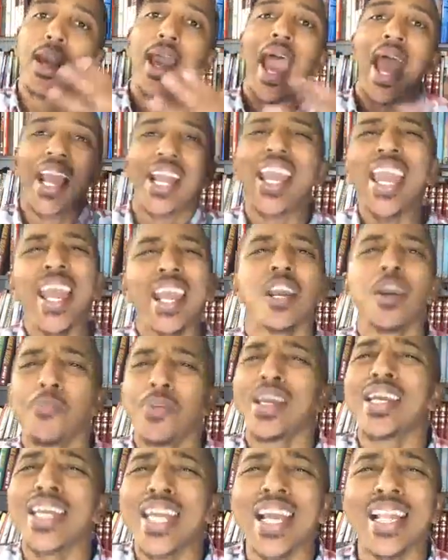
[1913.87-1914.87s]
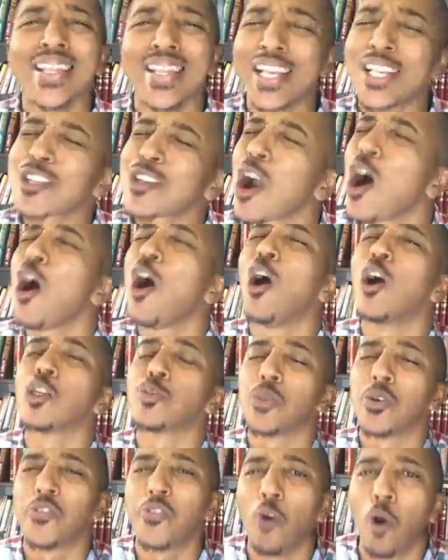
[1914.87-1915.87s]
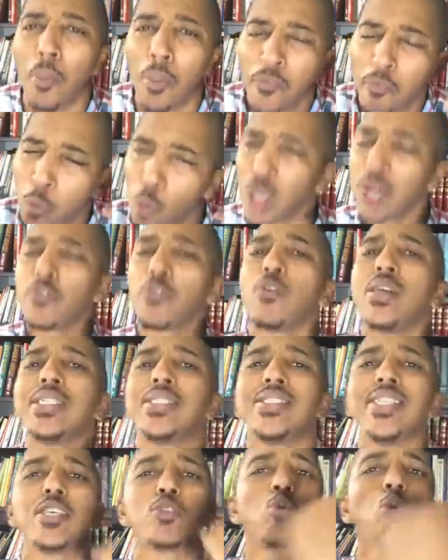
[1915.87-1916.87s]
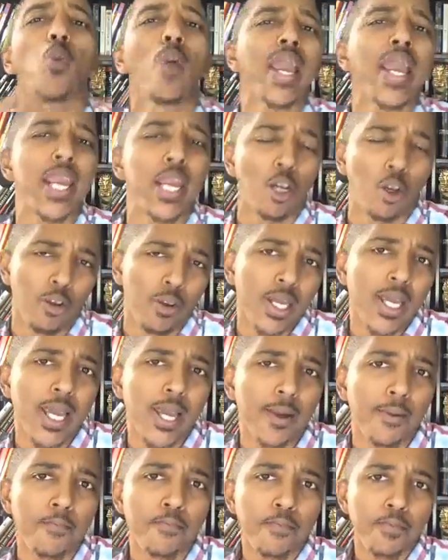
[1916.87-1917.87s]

And King had been getting these calls before, but for whatever reason, this weighed on him.